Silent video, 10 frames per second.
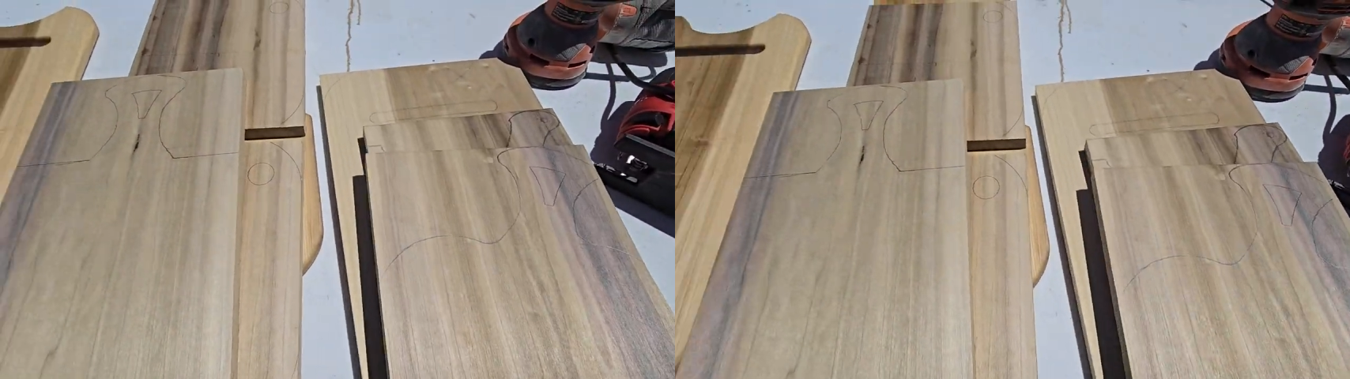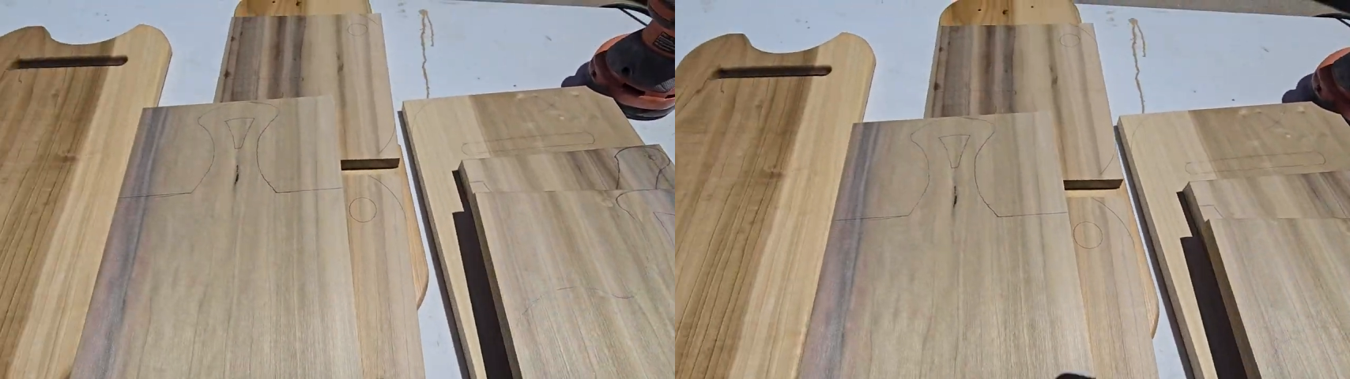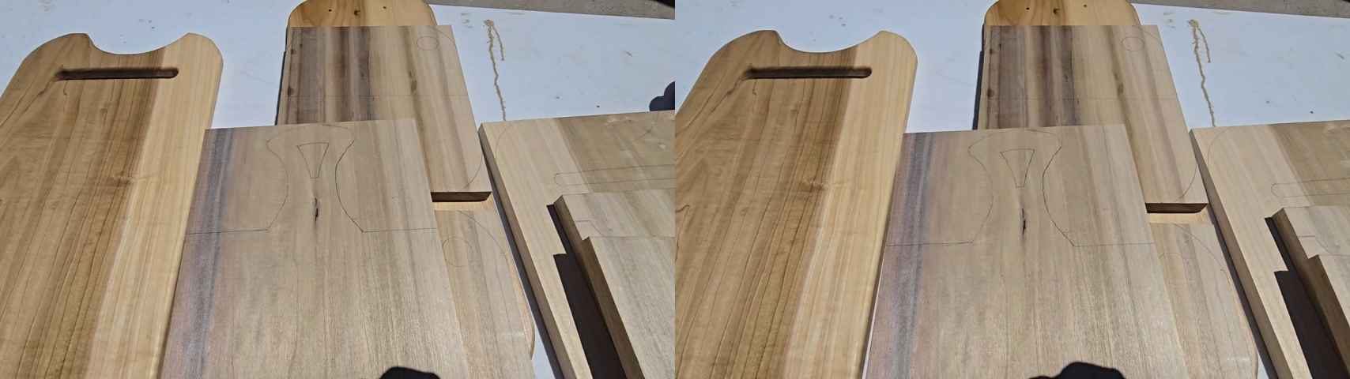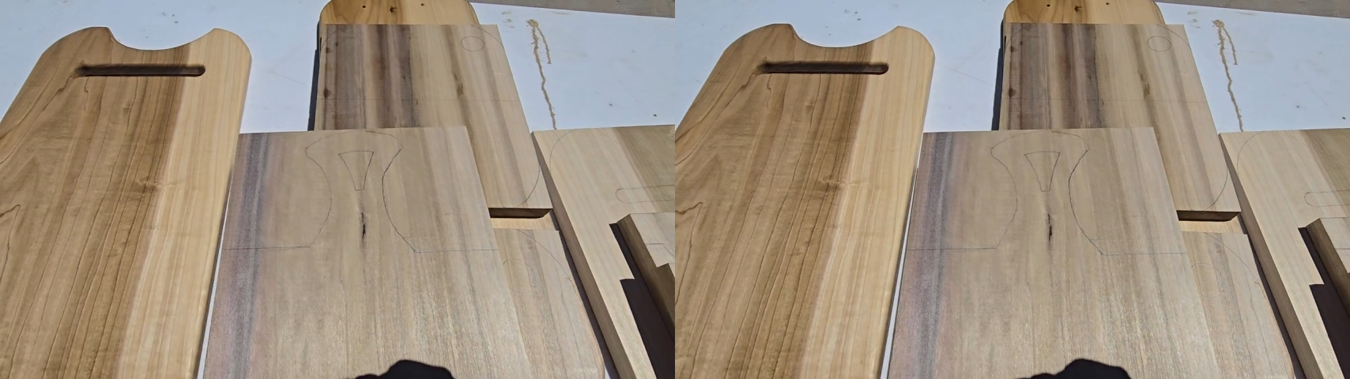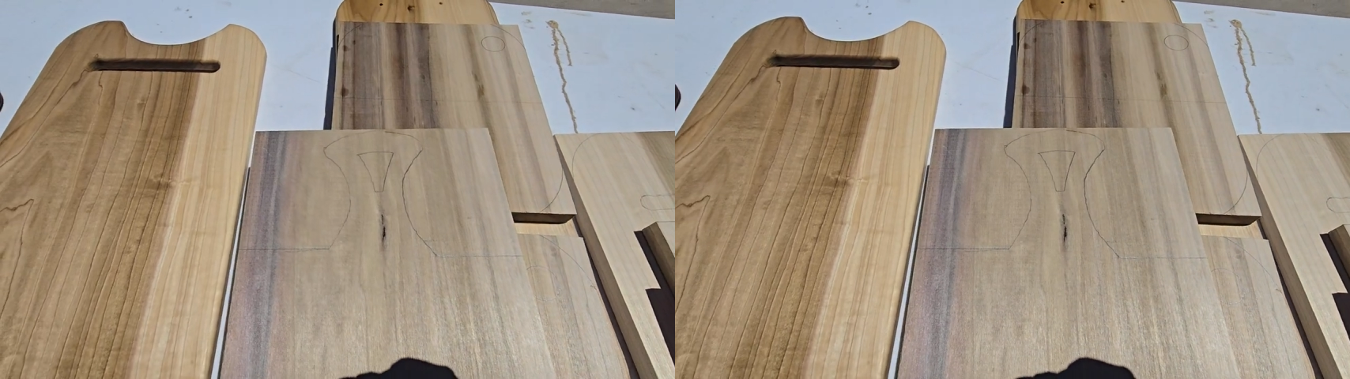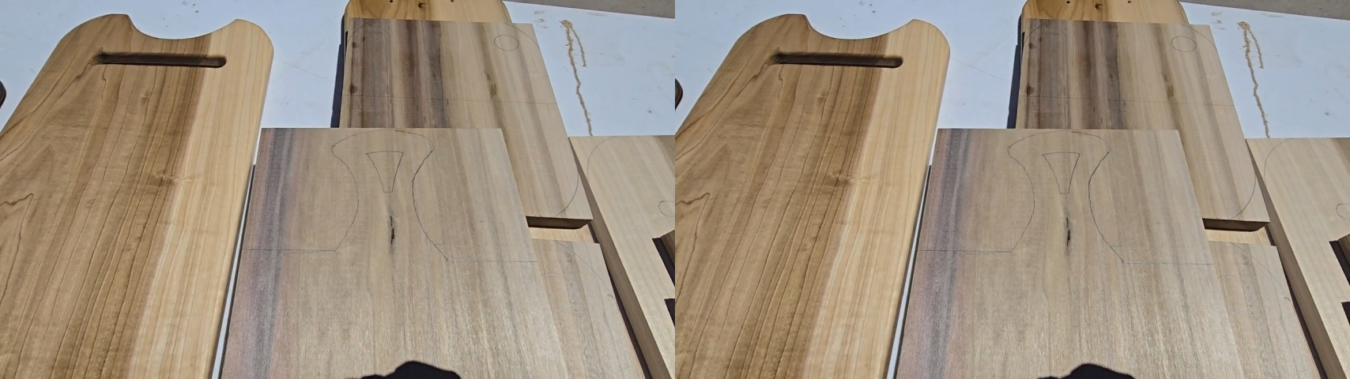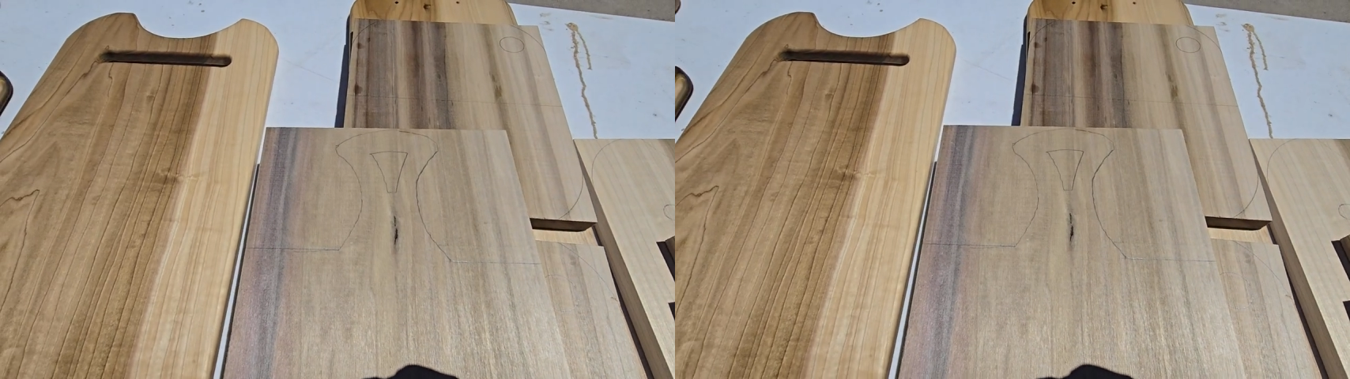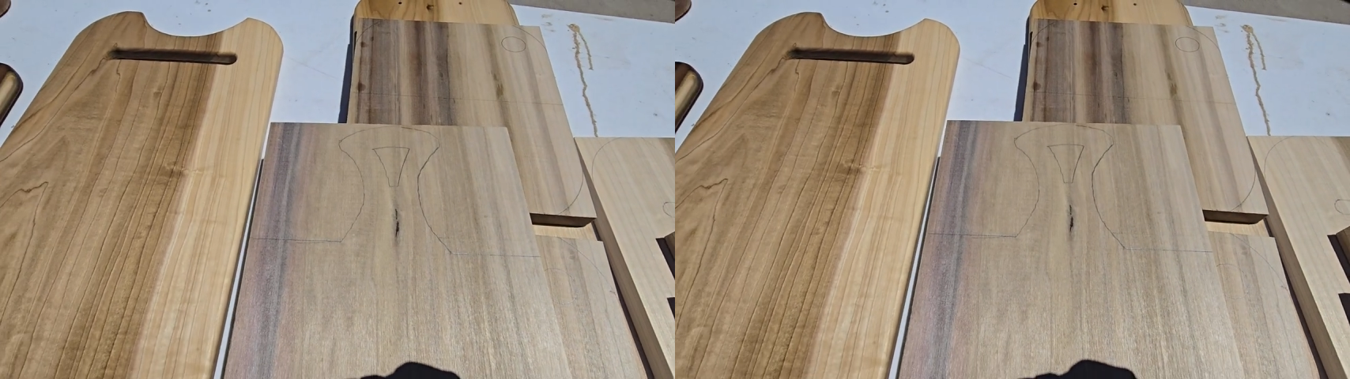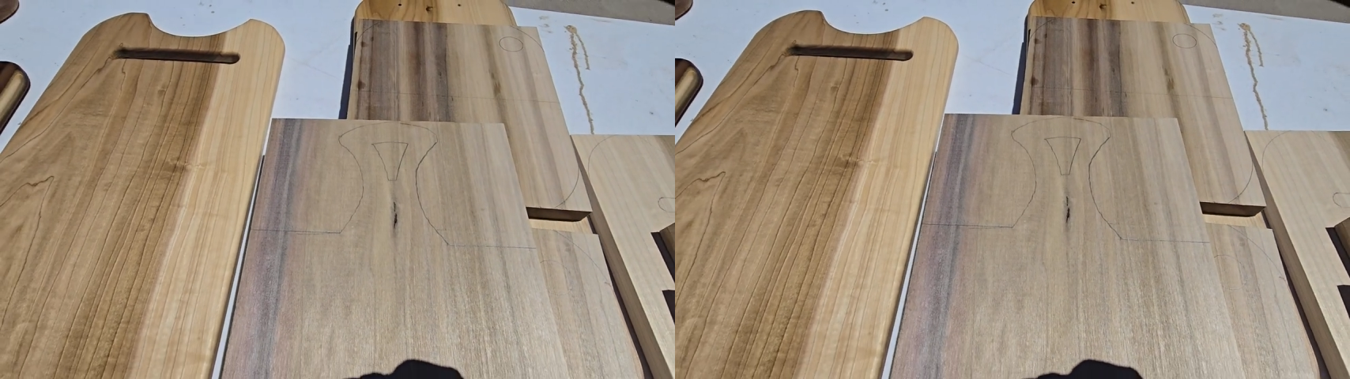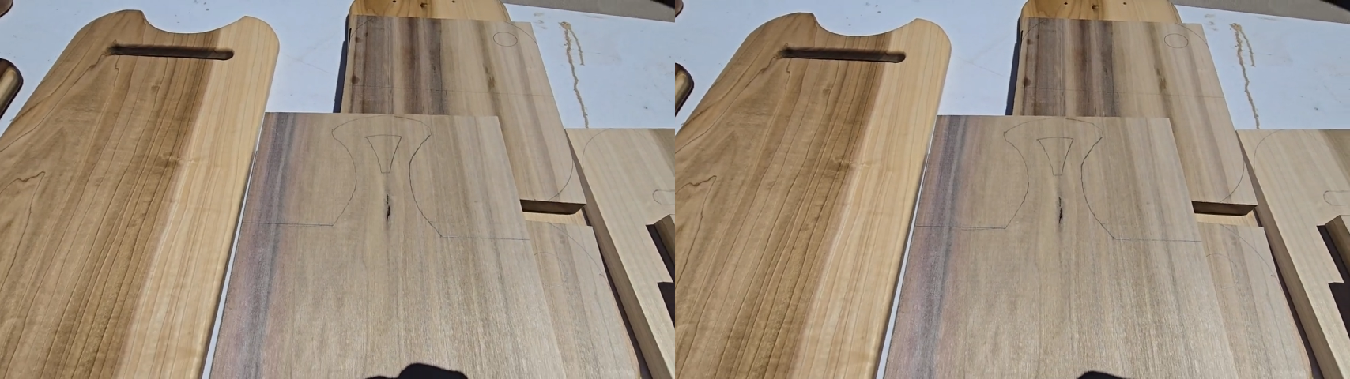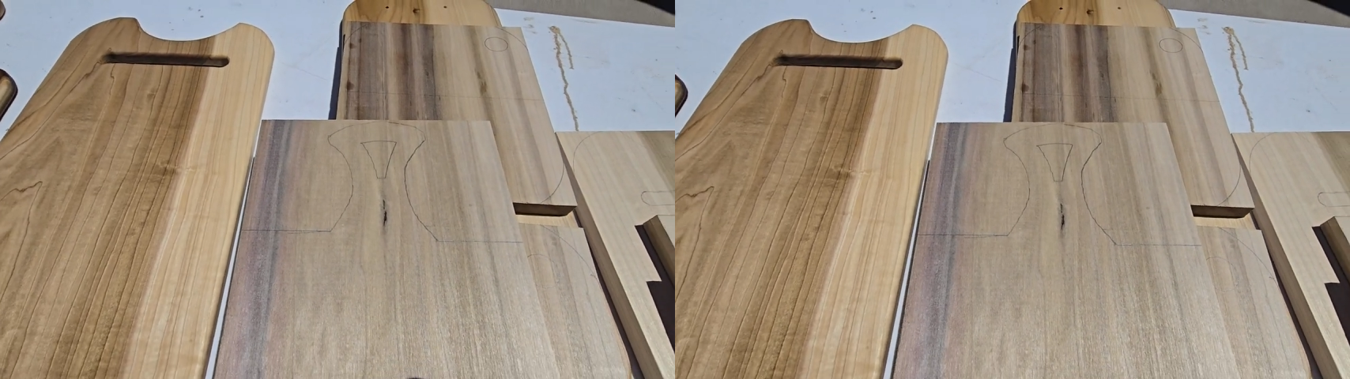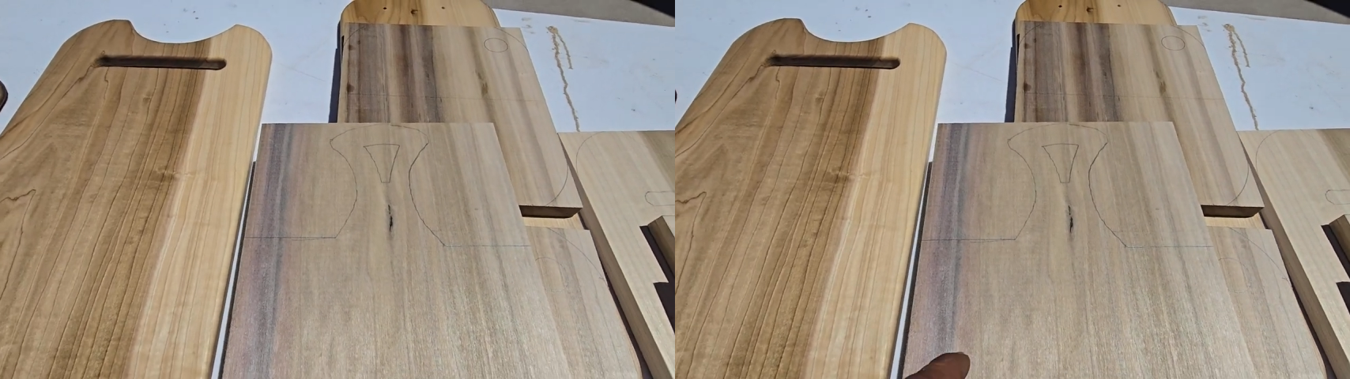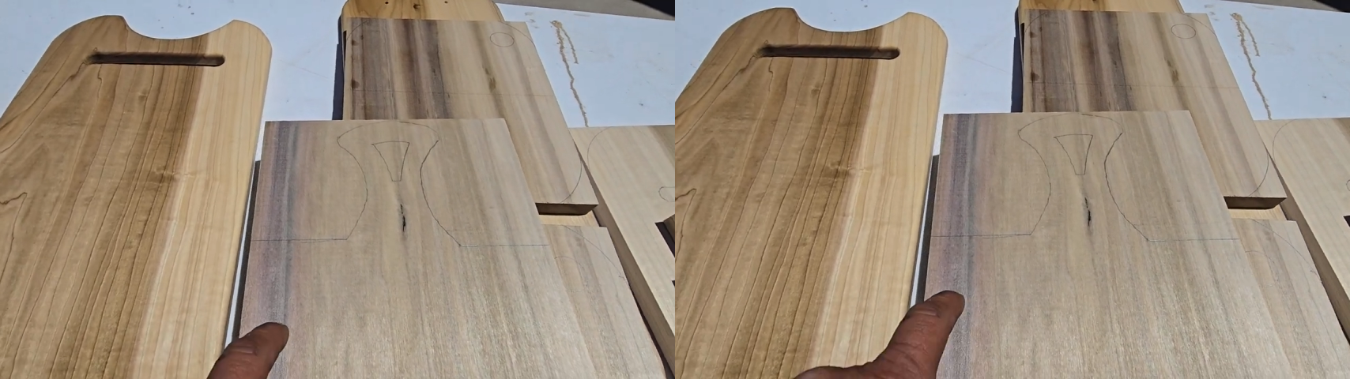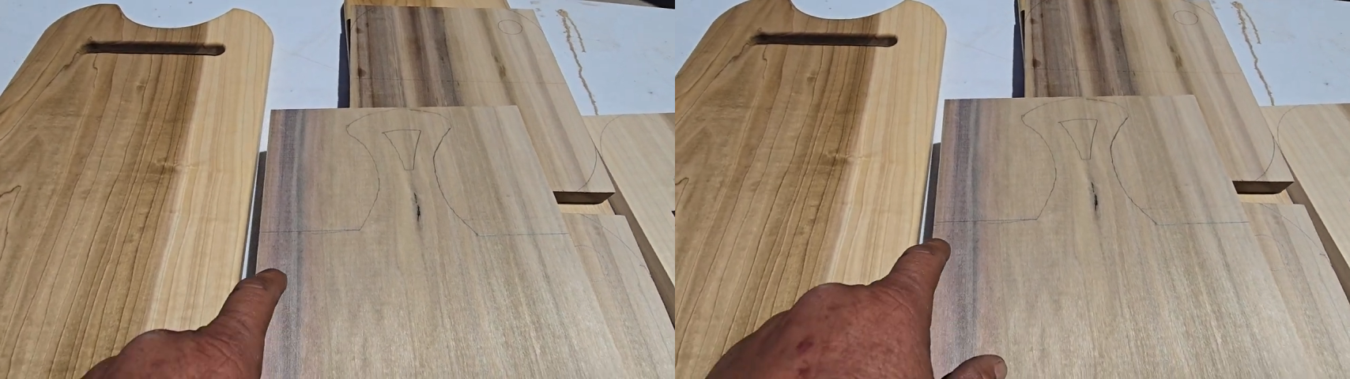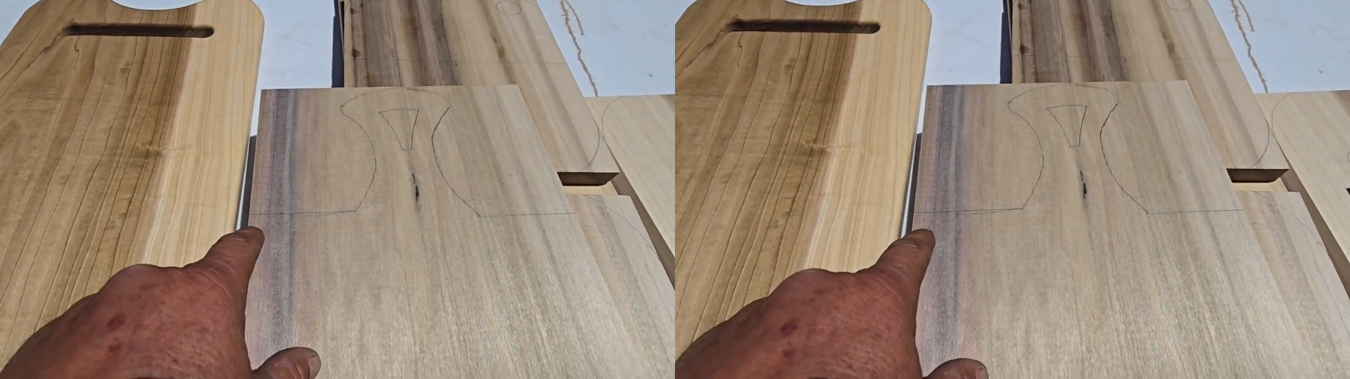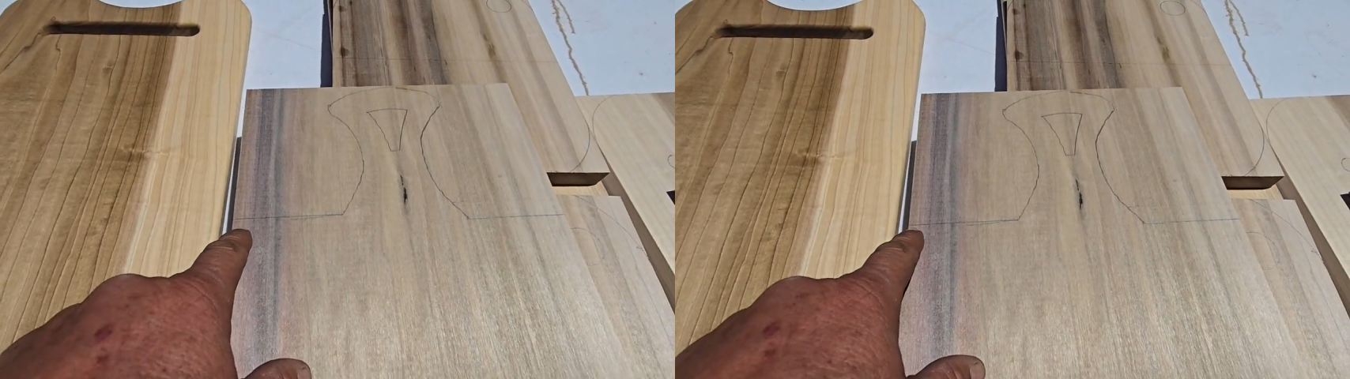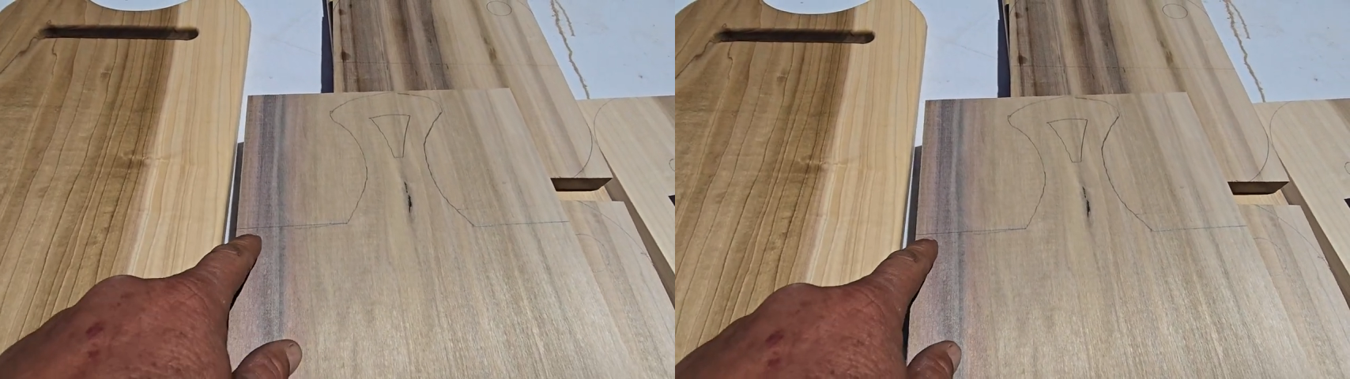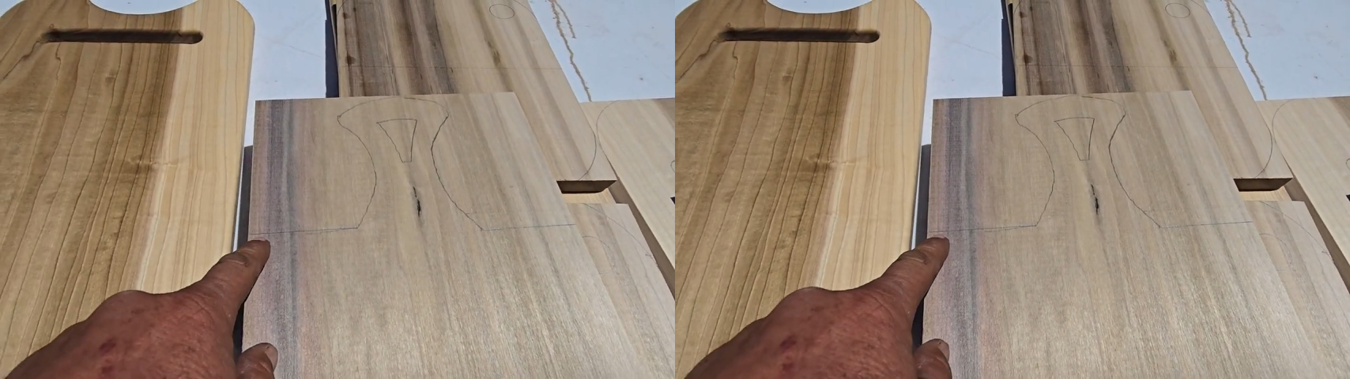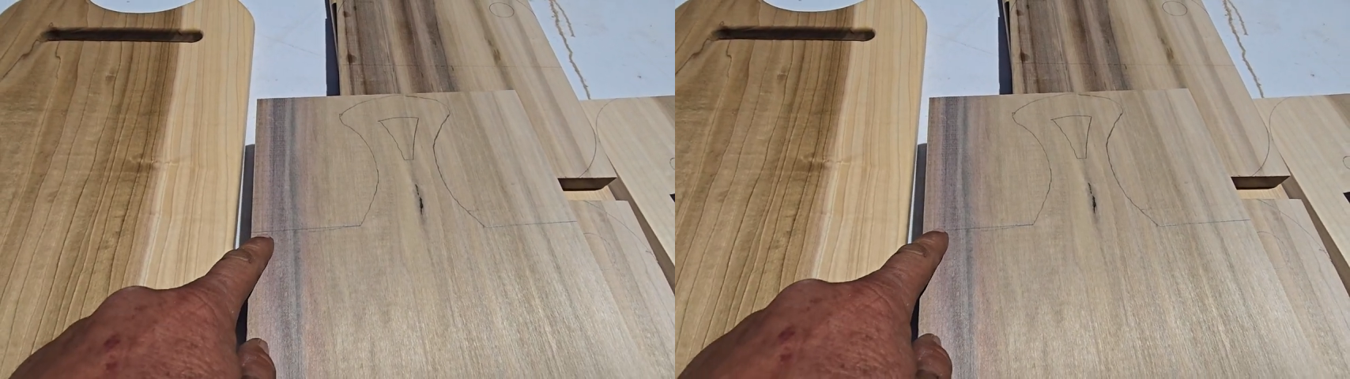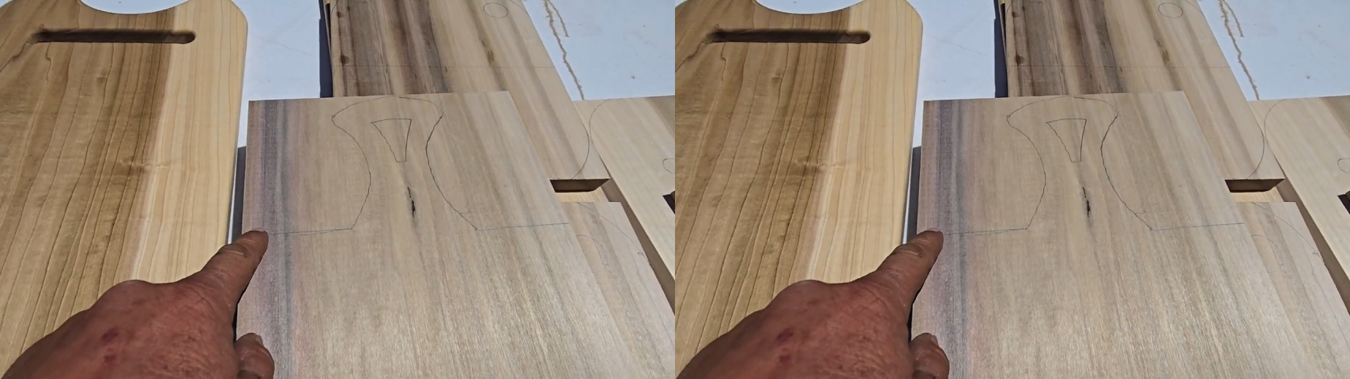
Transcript: No face is visible, so there are no lips to read.